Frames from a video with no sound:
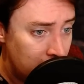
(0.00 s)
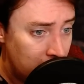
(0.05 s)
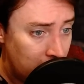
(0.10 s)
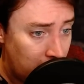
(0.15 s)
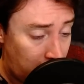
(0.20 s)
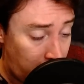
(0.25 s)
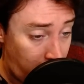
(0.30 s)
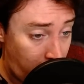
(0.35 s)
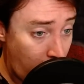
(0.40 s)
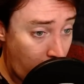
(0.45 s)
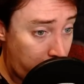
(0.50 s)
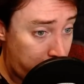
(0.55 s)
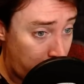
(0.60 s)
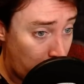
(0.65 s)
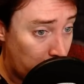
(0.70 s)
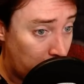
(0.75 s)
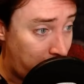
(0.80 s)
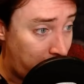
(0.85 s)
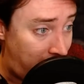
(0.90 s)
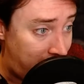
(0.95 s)
and I hope you
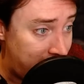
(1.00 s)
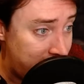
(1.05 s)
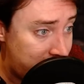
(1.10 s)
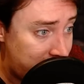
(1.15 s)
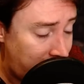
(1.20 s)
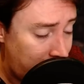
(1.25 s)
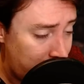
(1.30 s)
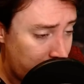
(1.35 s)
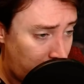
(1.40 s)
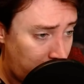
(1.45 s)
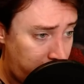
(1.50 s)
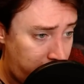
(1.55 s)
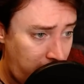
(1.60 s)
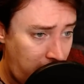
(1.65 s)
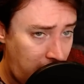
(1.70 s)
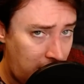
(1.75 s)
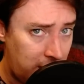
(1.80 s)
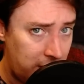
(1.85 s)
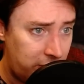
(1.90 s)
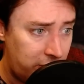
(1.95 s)
will manage to get off
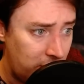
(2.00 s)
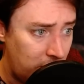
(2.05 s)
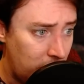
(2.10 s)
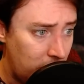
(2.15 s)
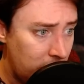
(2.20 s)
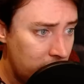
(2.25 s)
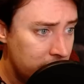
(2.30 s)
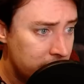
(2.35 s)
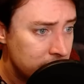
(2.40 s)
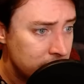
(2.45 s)
fairly soon.